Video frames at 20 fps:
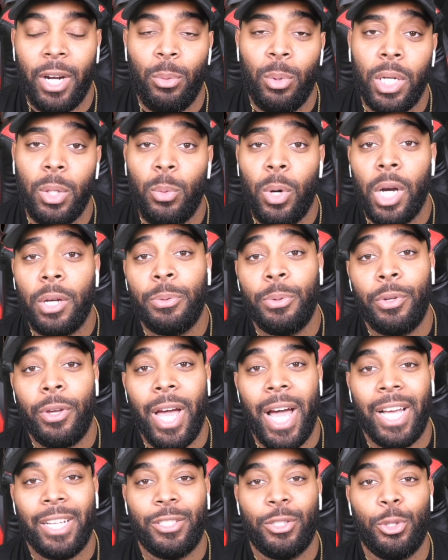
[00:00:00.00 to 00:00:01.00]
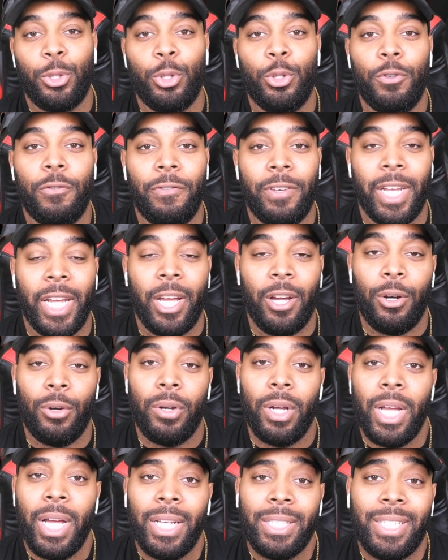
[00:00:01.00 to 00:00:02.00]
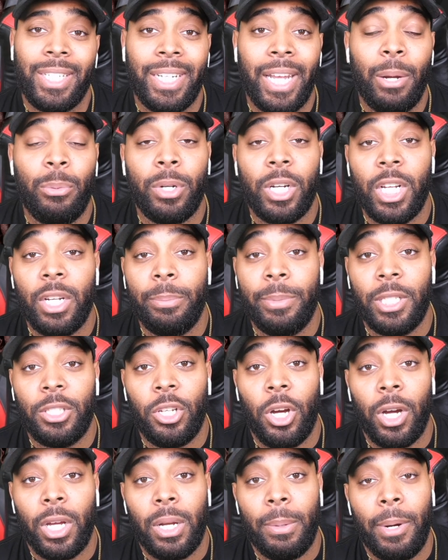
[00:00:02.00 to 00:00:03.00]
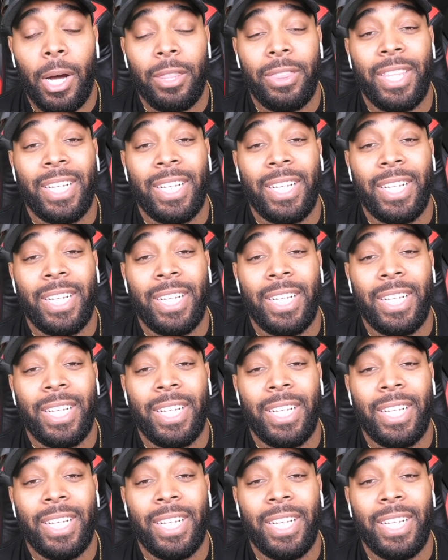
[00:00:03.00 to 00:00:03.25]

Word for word: I want to welcome you guys to a new video. Today we're going to be talking about the